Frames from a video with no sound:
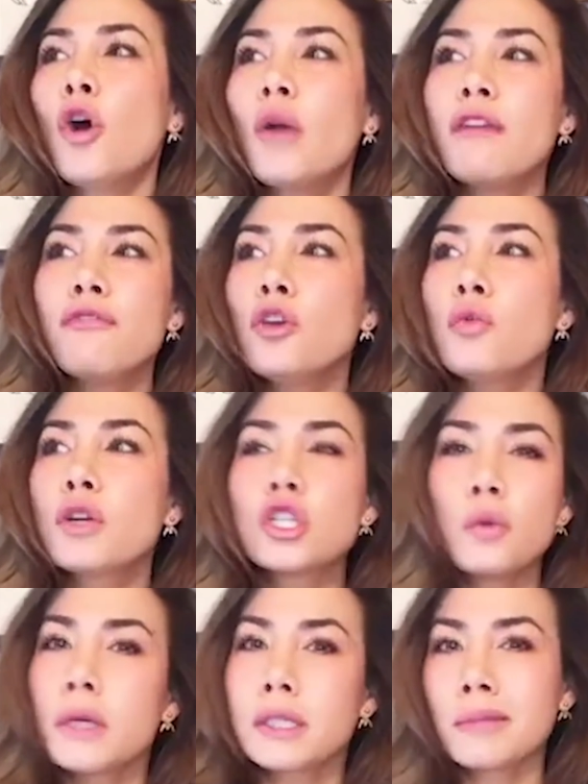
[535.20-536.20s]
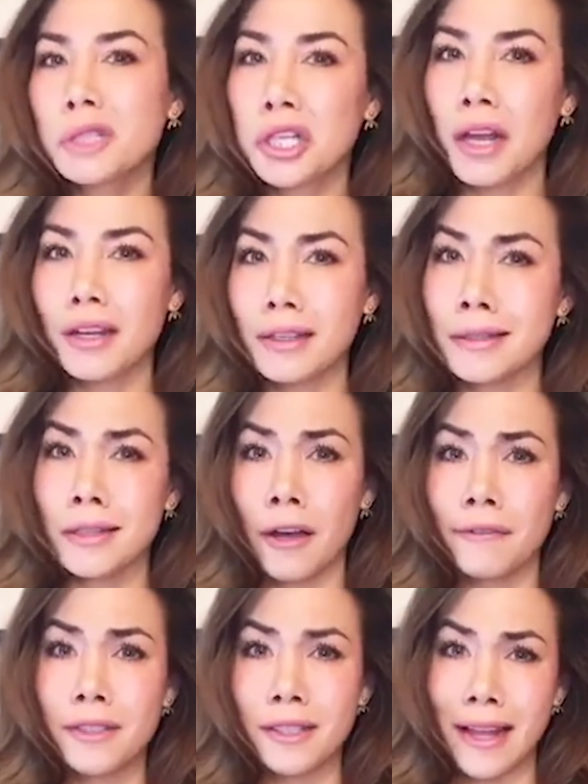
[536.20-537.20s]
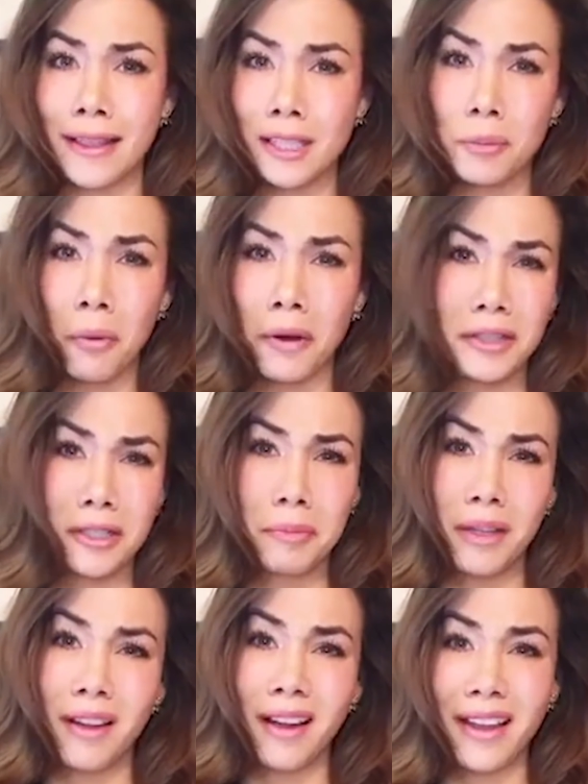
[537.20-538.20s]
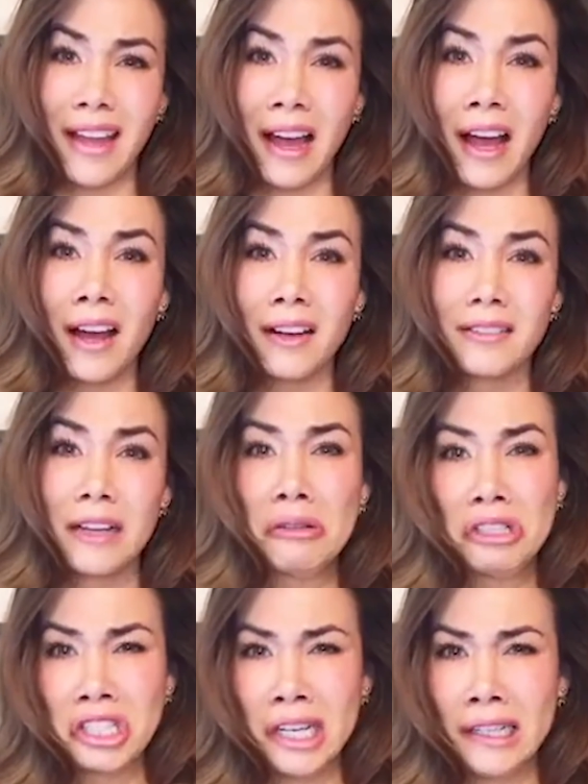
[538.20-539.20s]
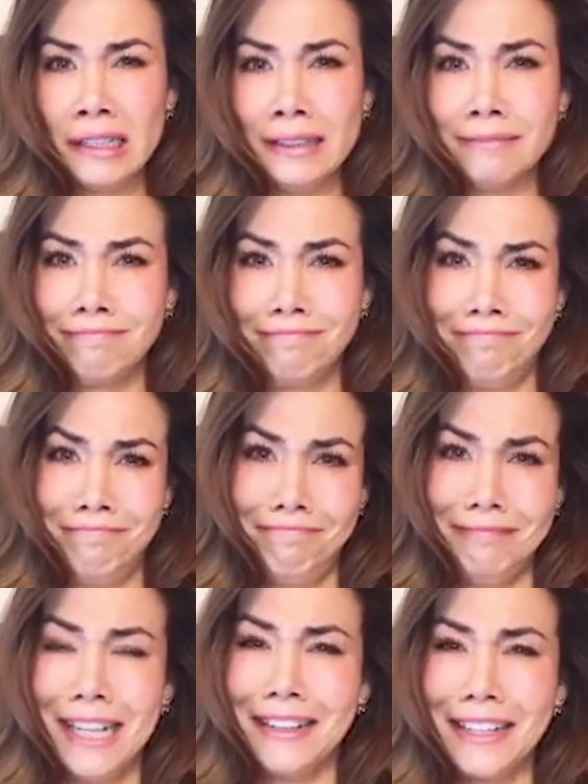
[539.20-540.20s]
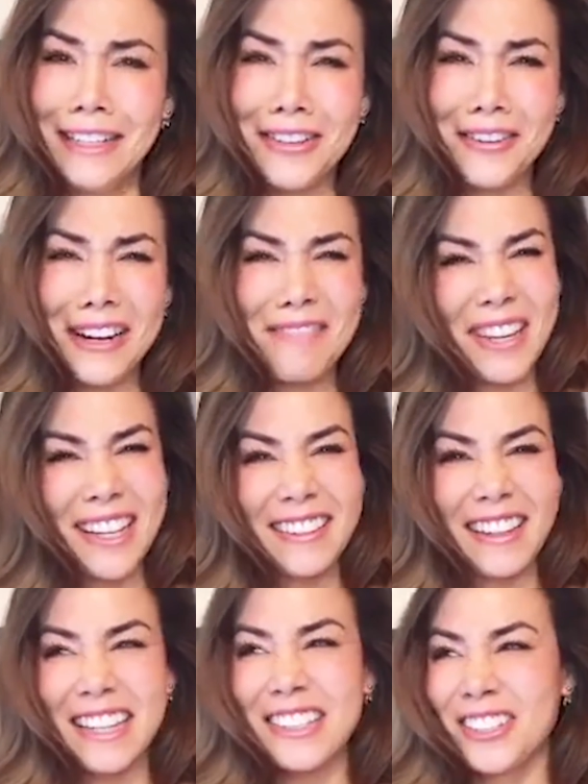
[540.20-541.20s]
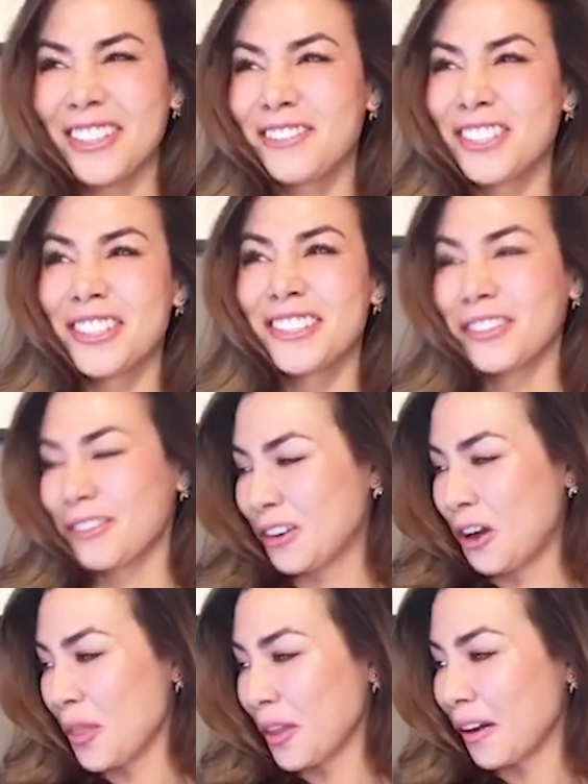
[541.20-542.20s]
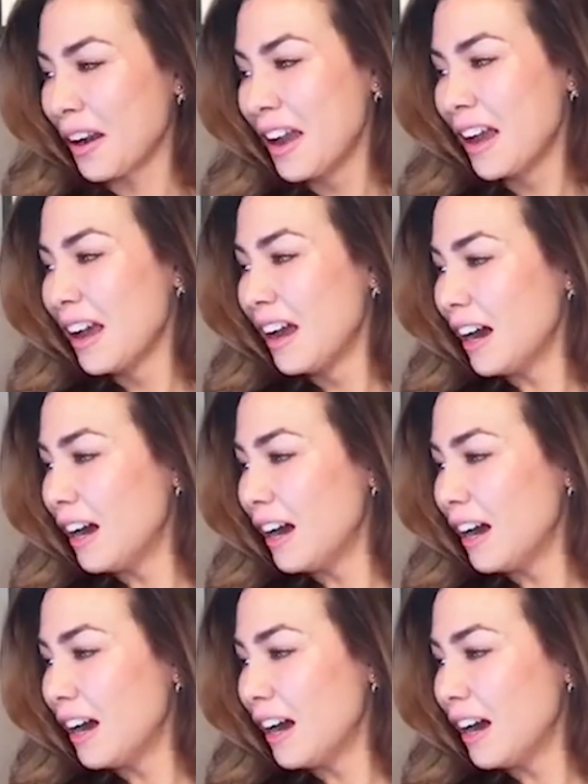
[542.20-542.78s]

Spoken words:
if you were doing some shady stuff, just at this point, just be like, yeah, I was shady. You know what I mean? Like, he should have just sort of gone there.